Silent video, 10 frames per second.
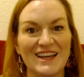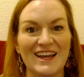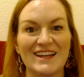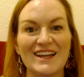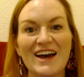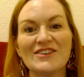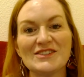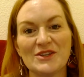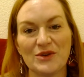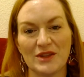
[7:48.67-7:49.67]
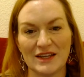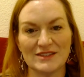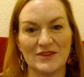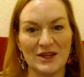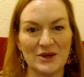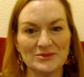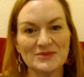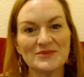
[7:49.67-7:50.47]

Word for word: and I will see you on the next video.